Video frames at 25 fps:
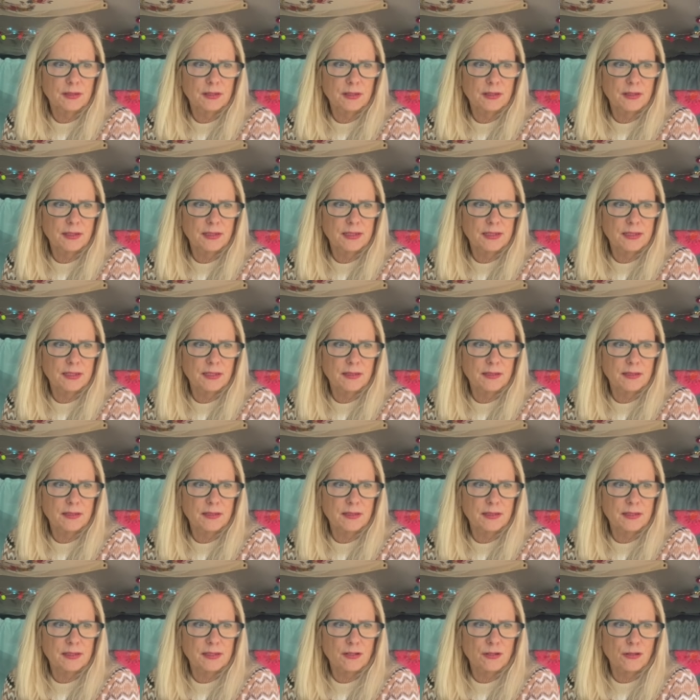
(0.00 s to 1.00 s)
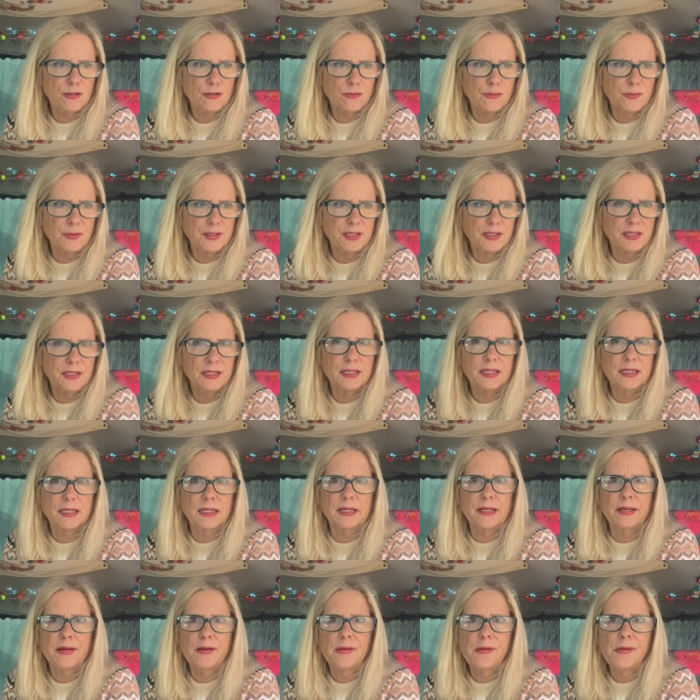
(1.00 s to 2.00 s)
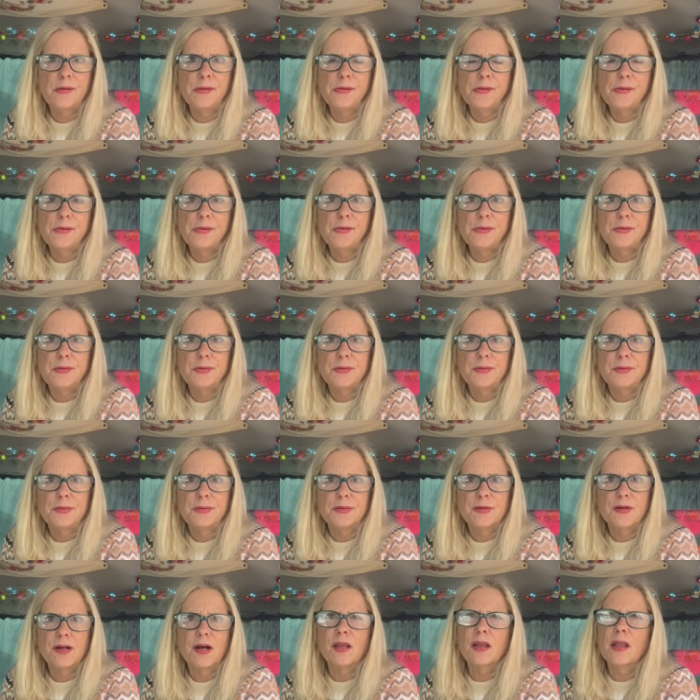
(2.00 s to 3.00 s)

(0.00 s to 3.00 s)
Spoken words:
It starts with a T. A